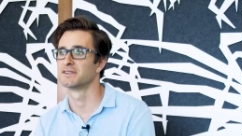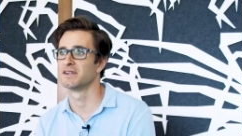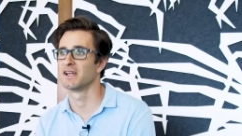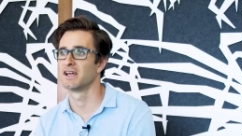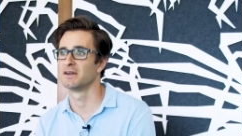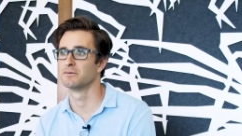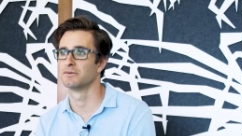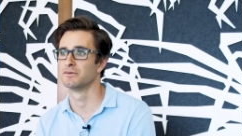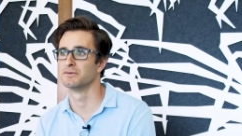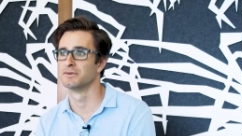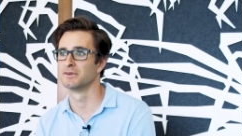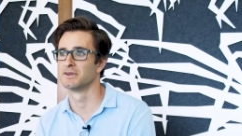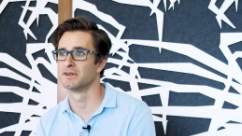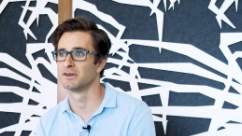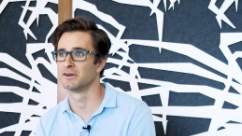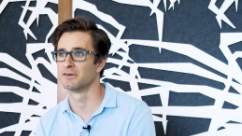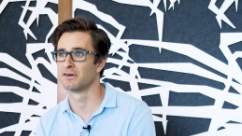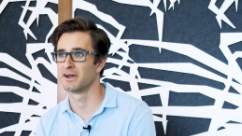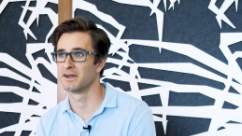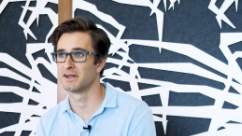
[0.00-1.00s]
enabled
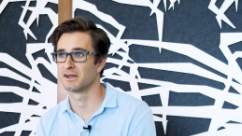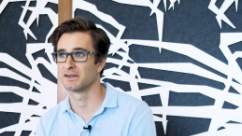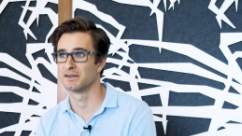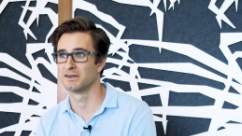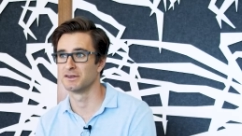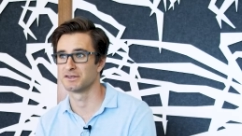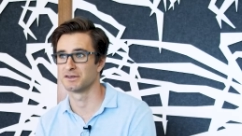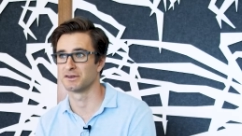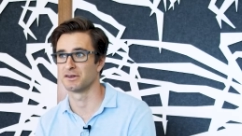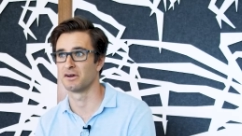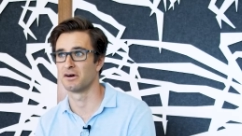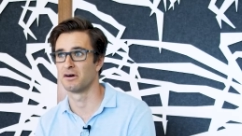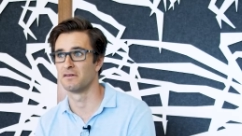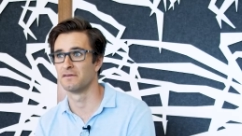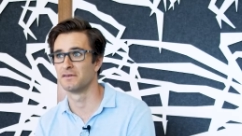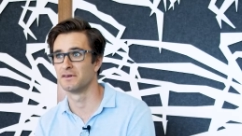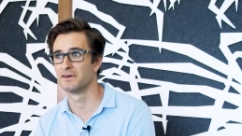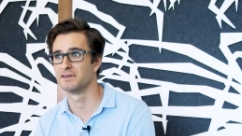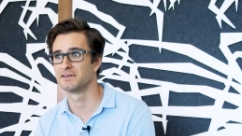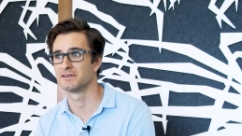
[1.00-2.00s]
greater clinician
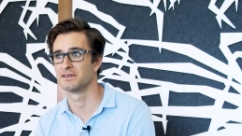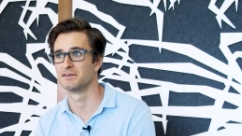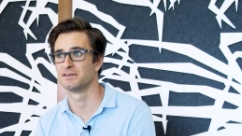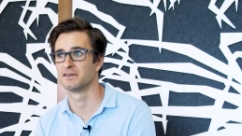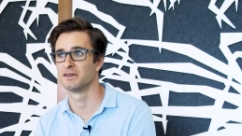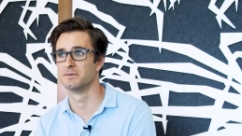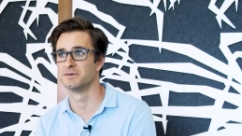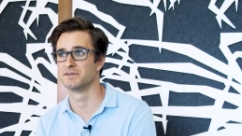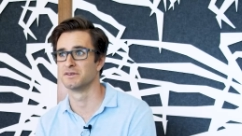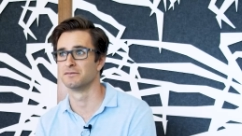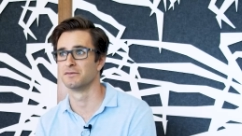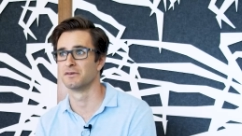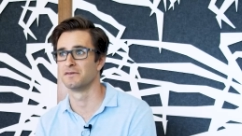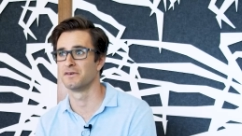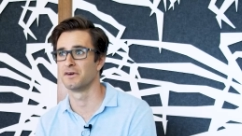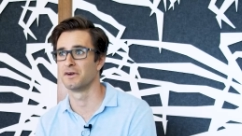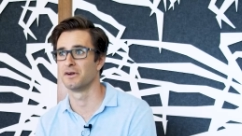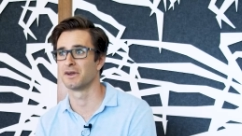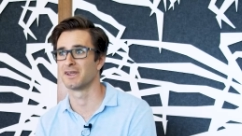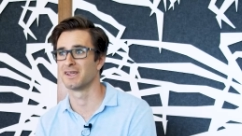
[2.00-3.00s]
confidence in terms of
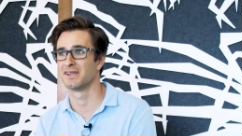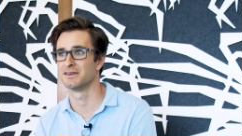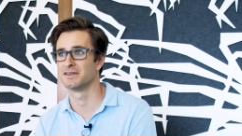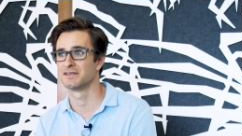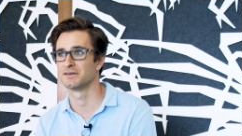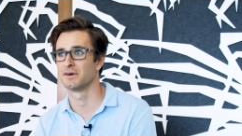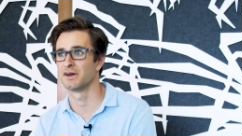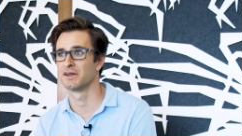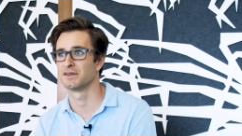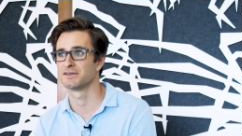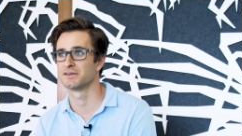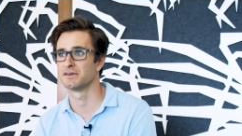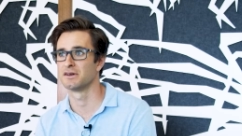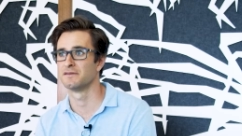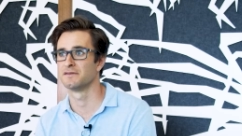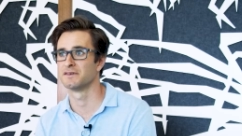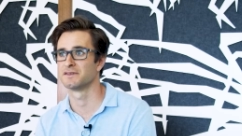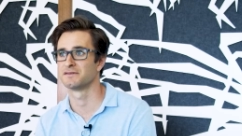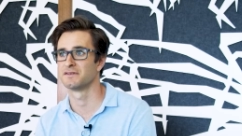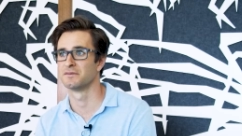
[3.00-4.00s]
referring into our
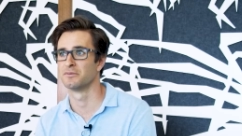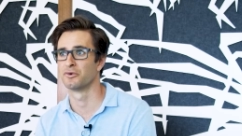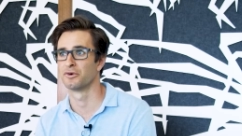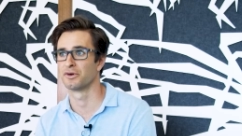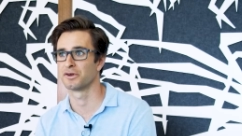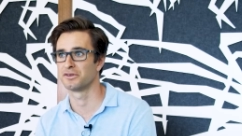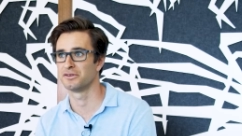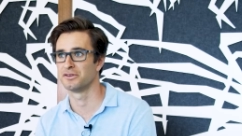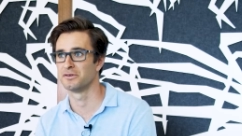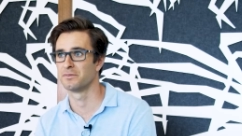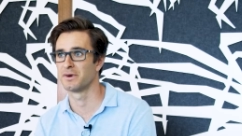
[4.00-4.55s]
service for more acute